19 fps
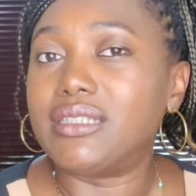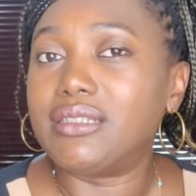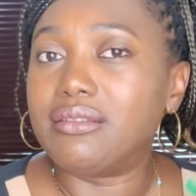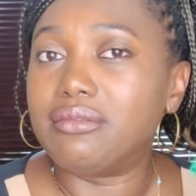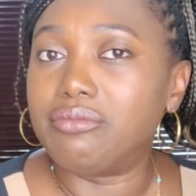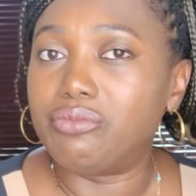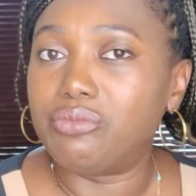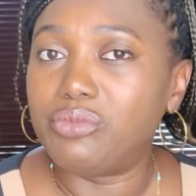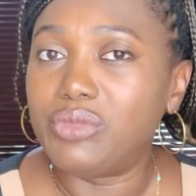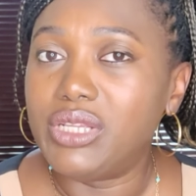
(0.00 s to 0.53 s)

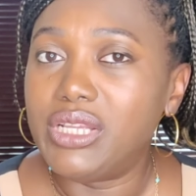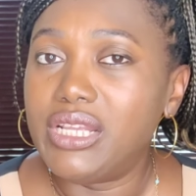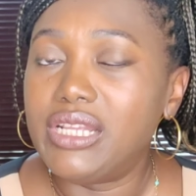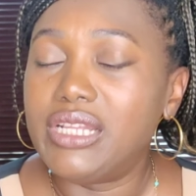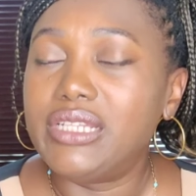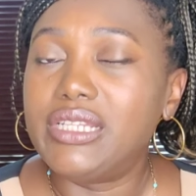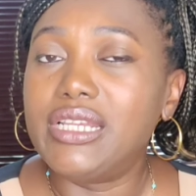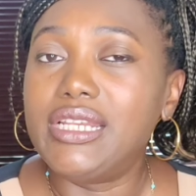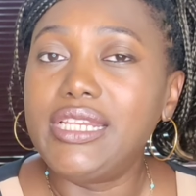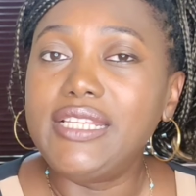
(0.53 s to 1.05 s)

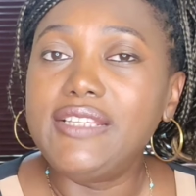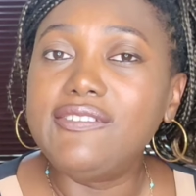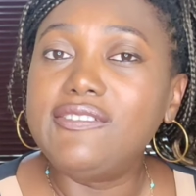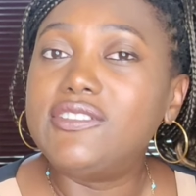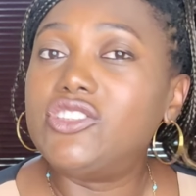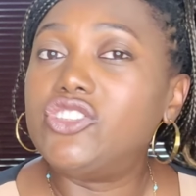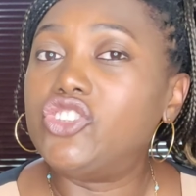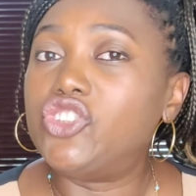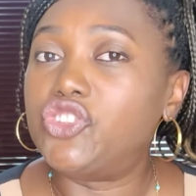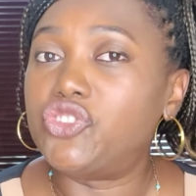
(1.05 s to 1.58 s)
The
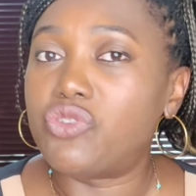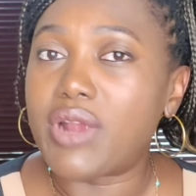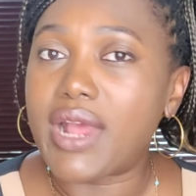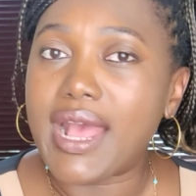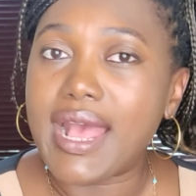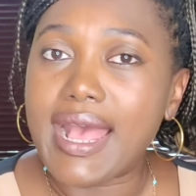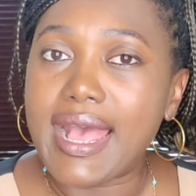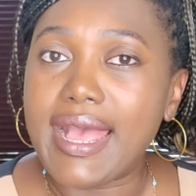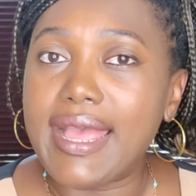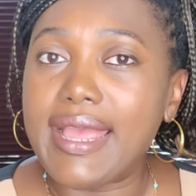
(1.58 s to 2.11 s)
leaves
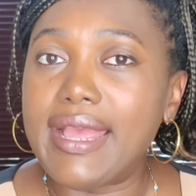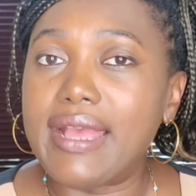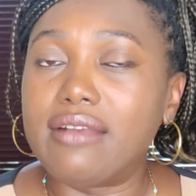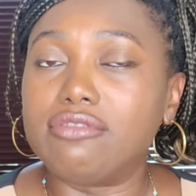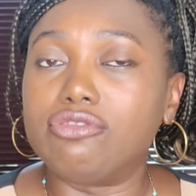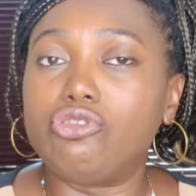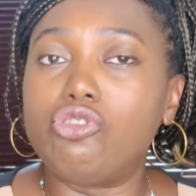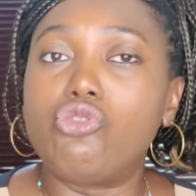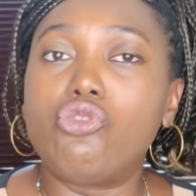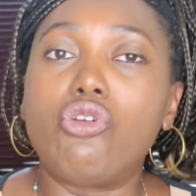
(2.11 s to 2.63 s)
dry
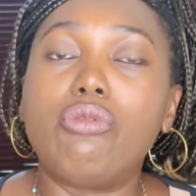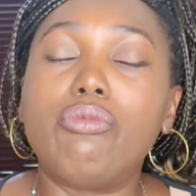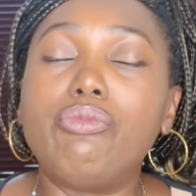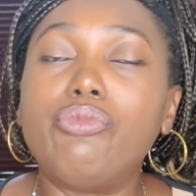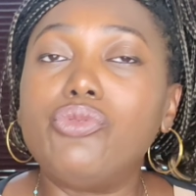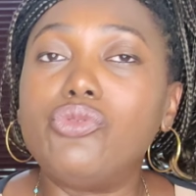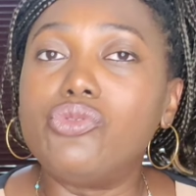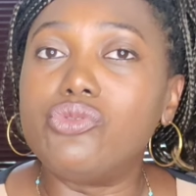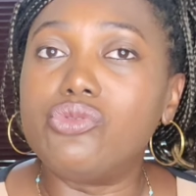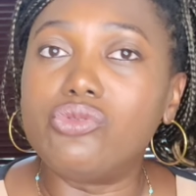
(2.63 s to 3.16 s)
and
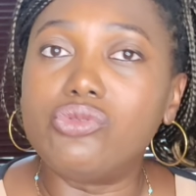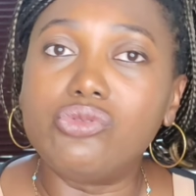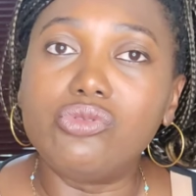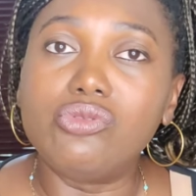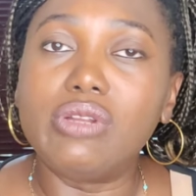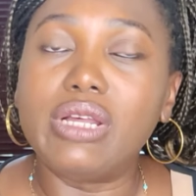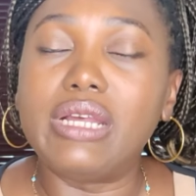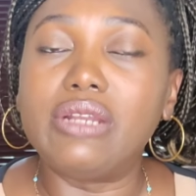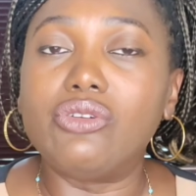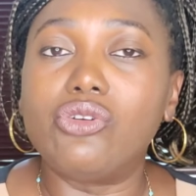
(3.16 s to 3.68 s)

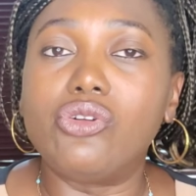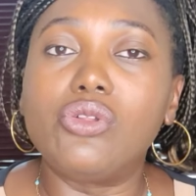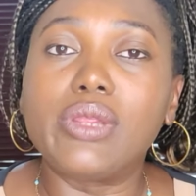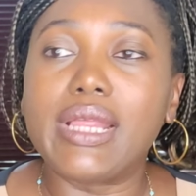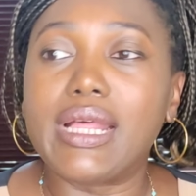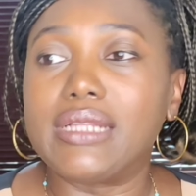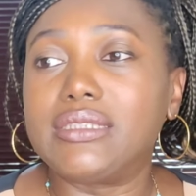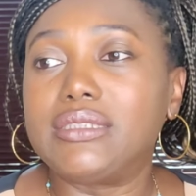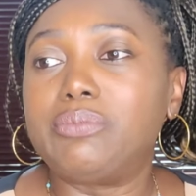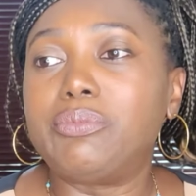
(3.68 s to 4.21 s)
crumble and all
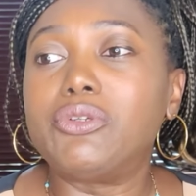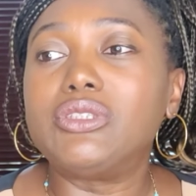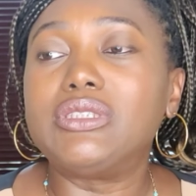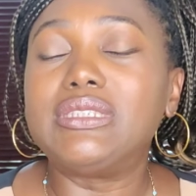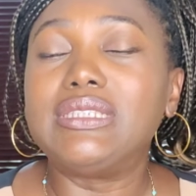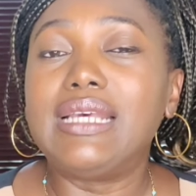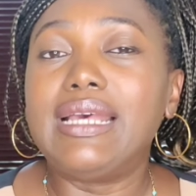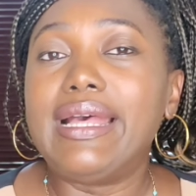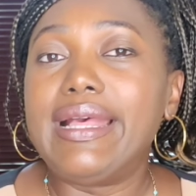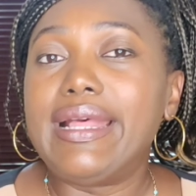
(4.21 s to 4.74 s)
that,
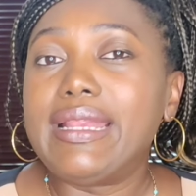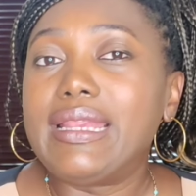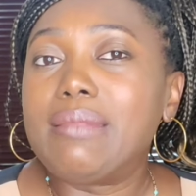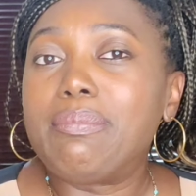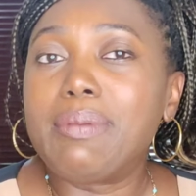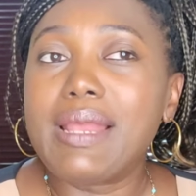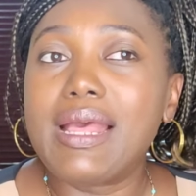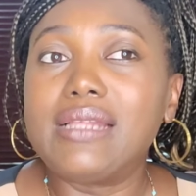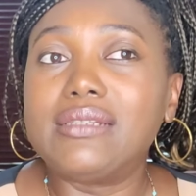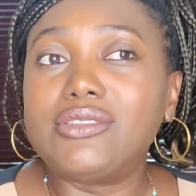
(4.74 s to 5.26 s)
but
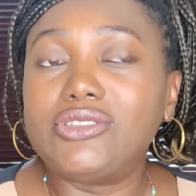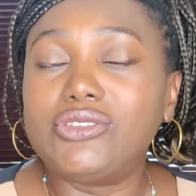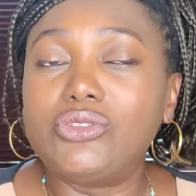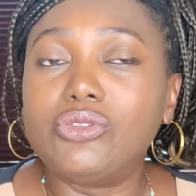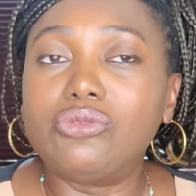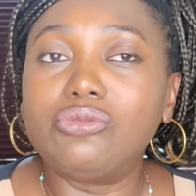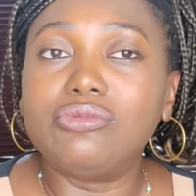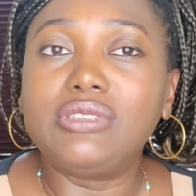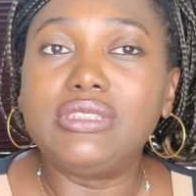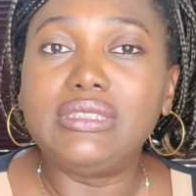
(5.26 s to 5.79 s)
the plants
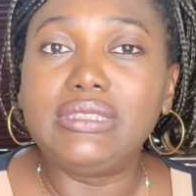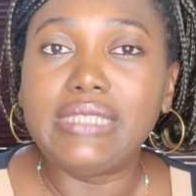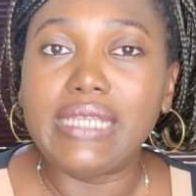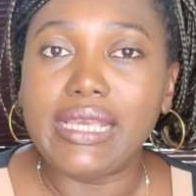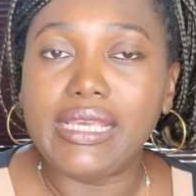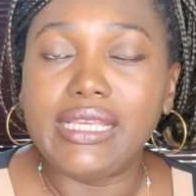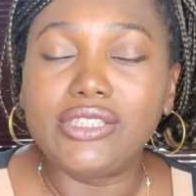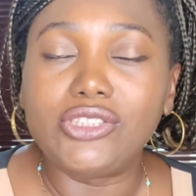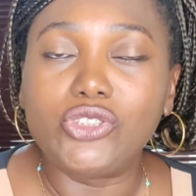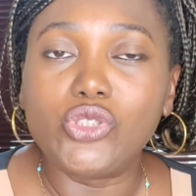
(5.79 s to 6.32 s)
don't
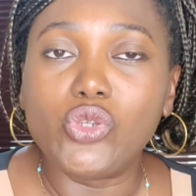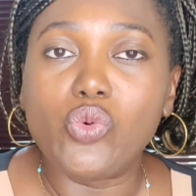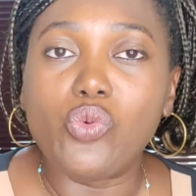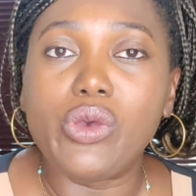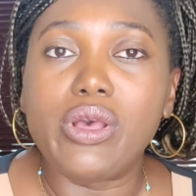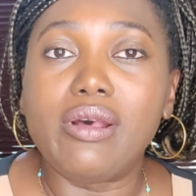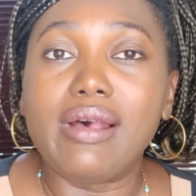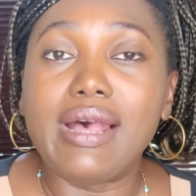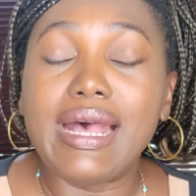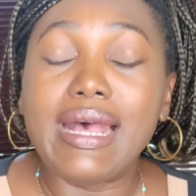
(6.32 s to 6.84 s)
take it so
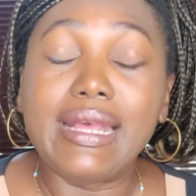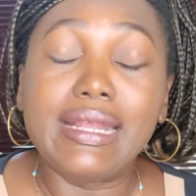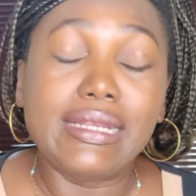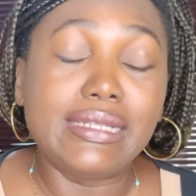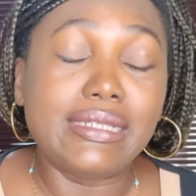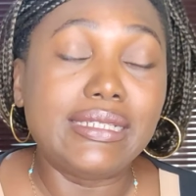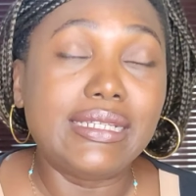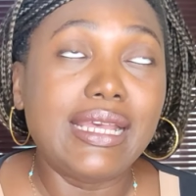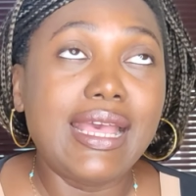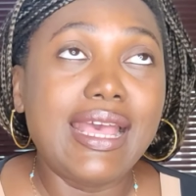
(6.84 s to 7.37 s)
well.
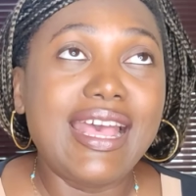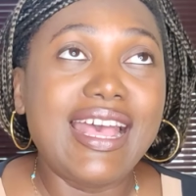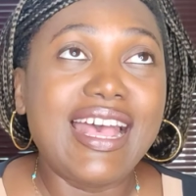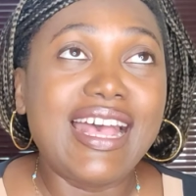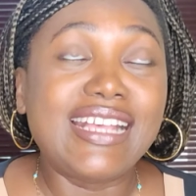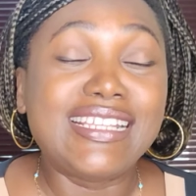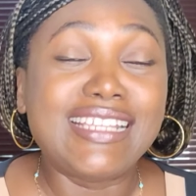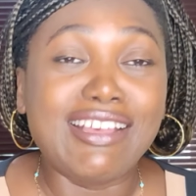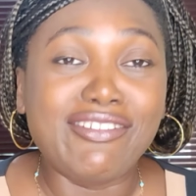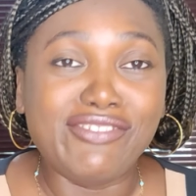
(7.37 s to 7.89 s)
And
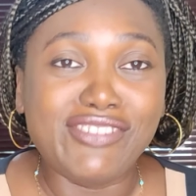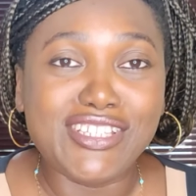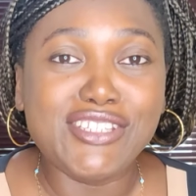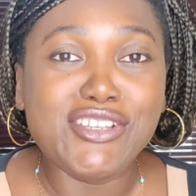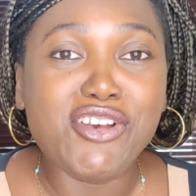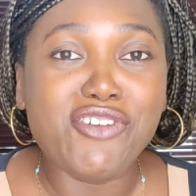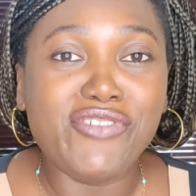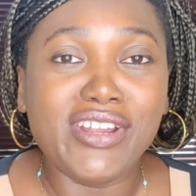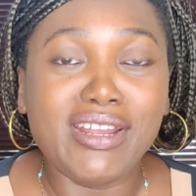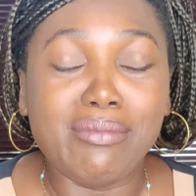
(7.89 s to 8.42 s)
as I've
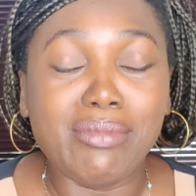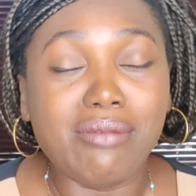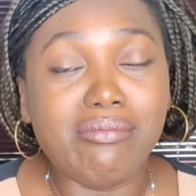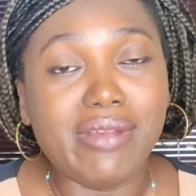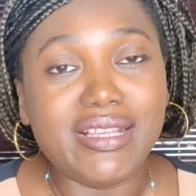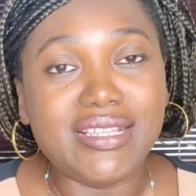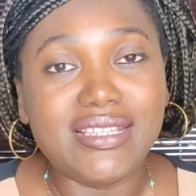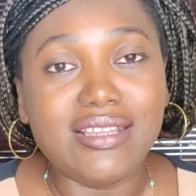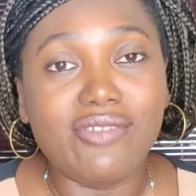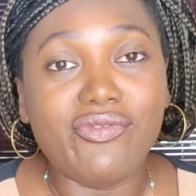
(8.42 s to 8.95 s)
discovered about
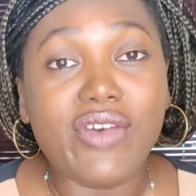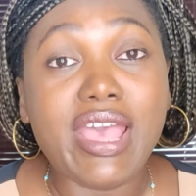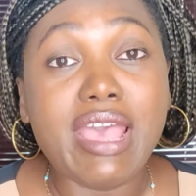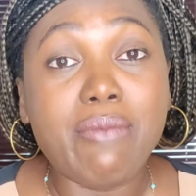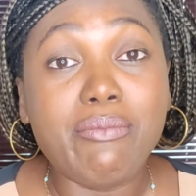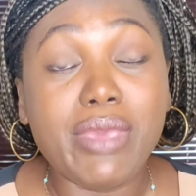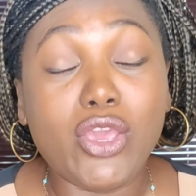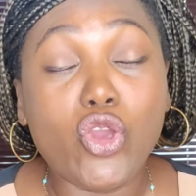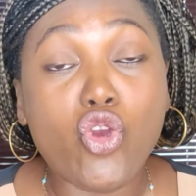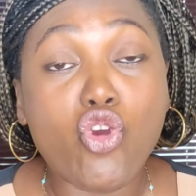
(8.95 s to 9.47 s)
myself, I
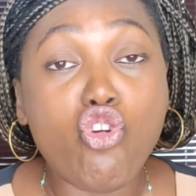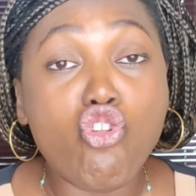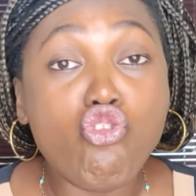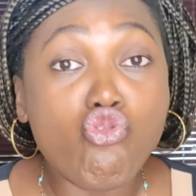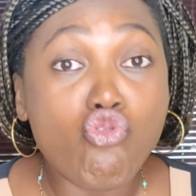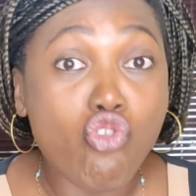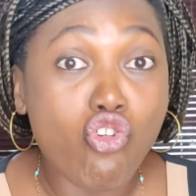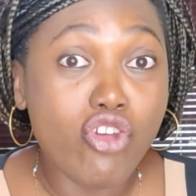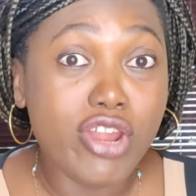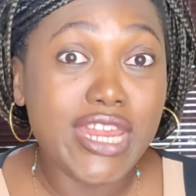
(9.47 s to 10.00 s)
am a
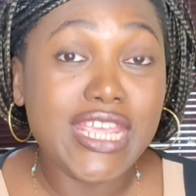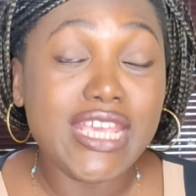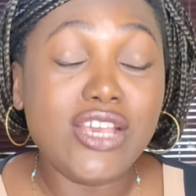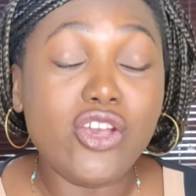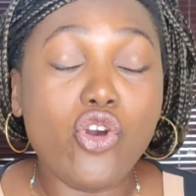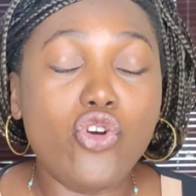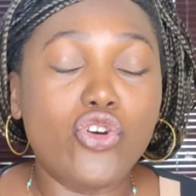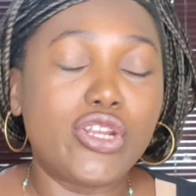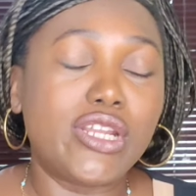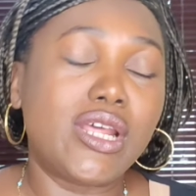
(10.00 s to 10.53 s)
chronic
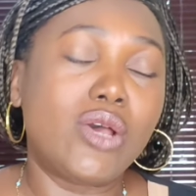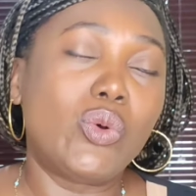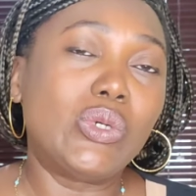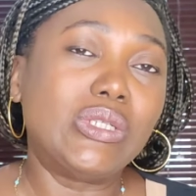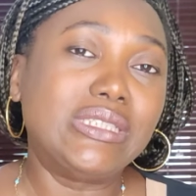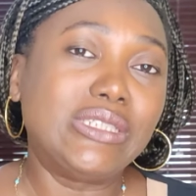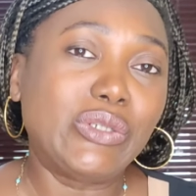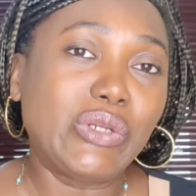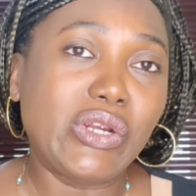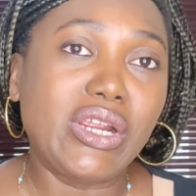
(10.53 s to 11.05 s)

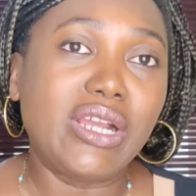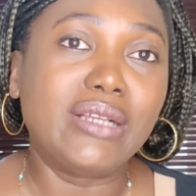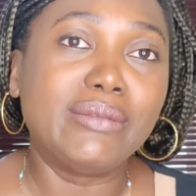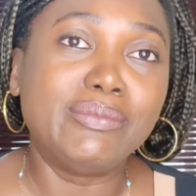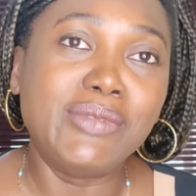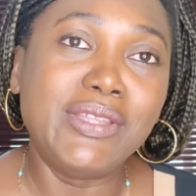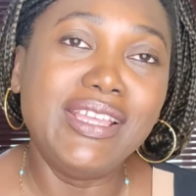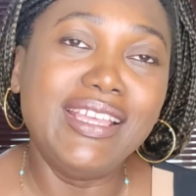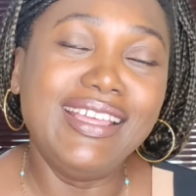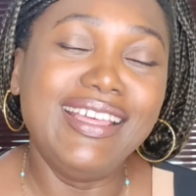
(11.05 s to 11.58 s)
underwaterer.